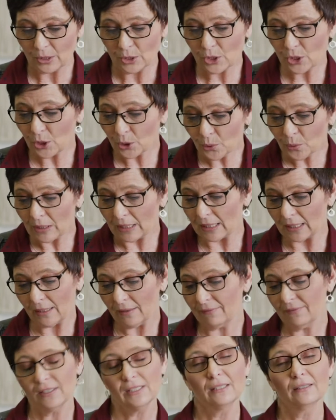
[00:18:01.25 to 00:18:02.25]
two
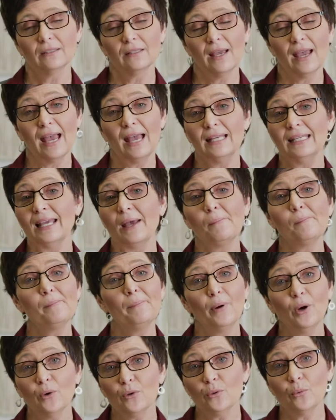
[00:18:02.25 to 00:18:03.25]
gifts, and yet
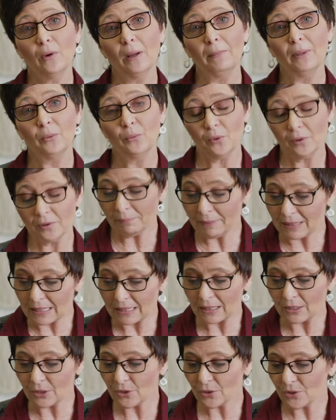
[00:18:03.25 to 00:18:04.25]
both women
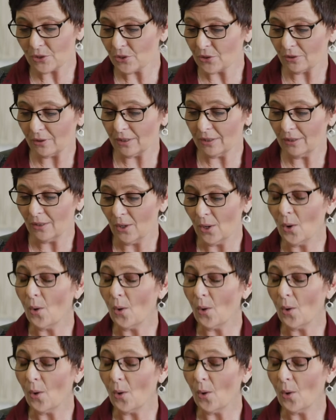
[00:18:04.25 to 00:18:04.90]
misunderstood,